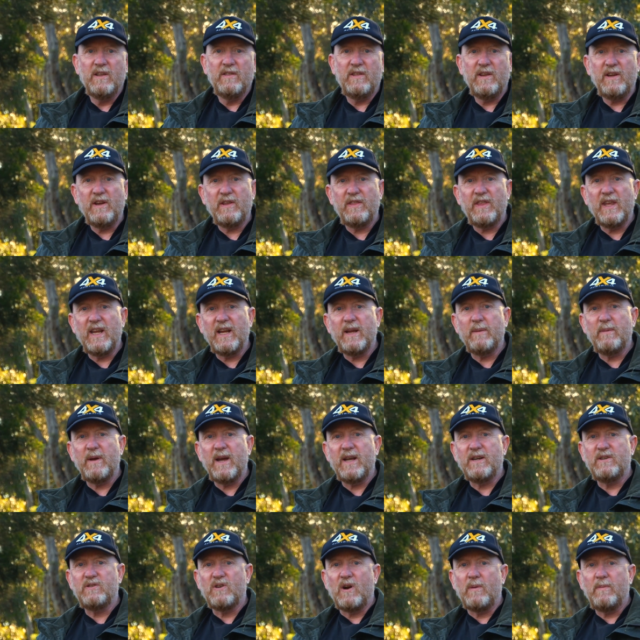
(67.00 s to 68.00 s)
that you think
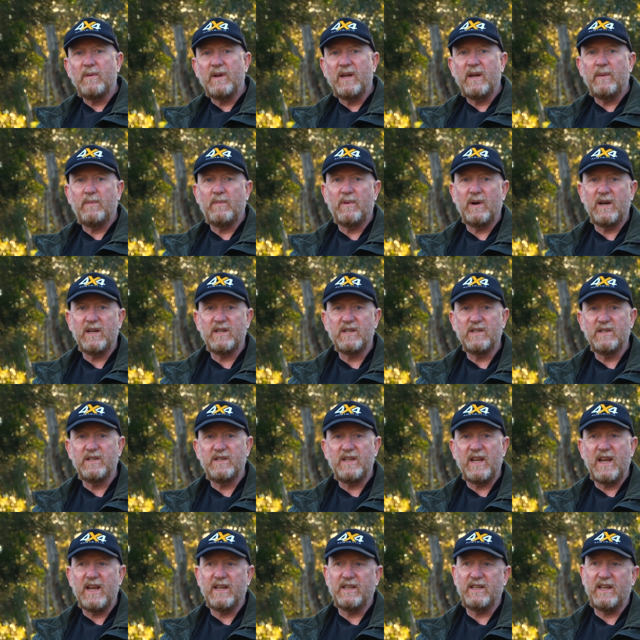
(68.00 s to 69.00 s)
about dropping your pressures
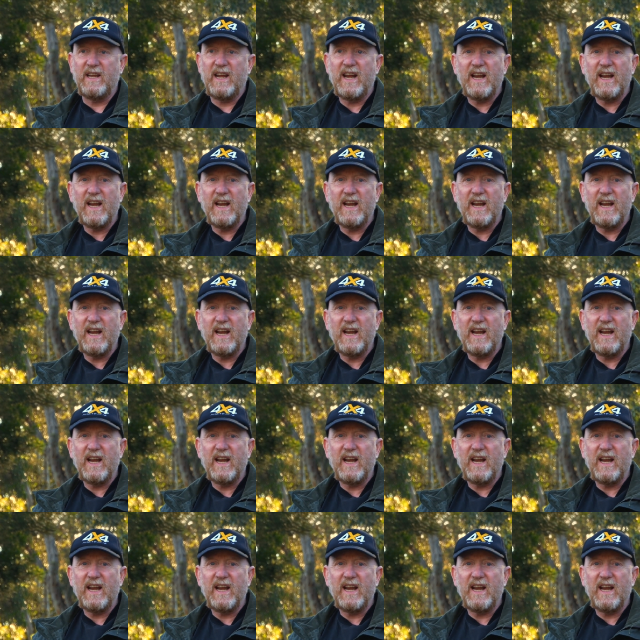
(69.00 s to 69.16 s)
down to